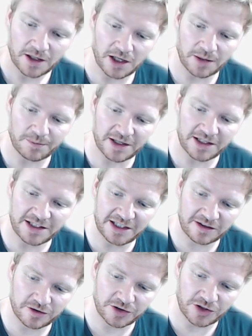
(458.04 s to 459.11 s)
Um, and
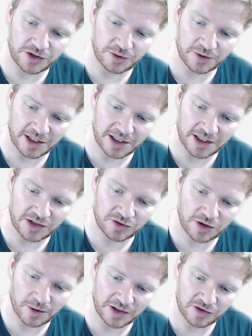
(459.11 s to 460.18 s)
little q here is
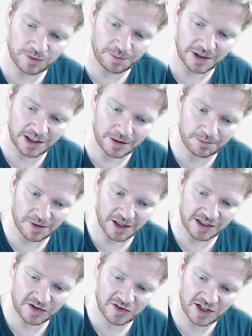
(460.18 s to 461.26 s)
going to be
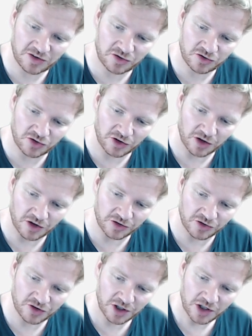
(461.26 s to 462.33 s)
my test
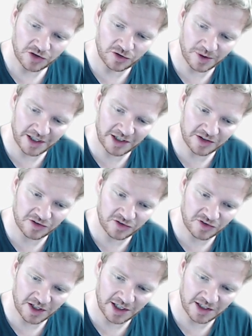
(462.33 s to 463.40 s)
charge. So I can
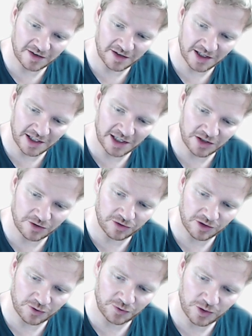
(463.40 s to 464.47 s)
say that
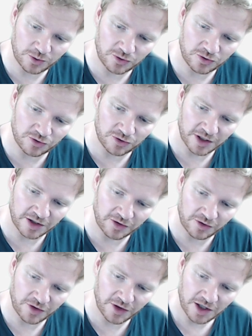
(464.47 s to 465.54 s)
electric field
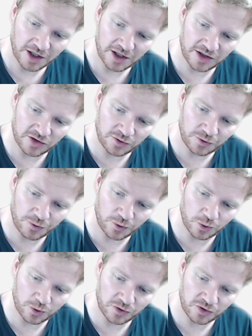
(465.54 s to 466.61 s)
strength is
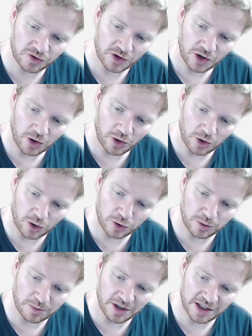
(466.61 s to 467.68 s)
false
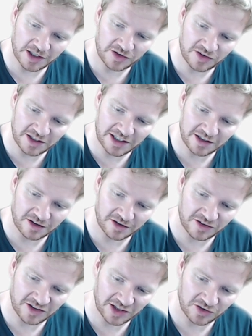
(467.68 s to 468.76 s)
on my
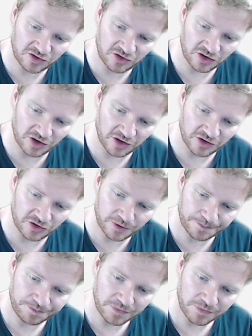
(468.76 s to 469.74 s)
little test charge.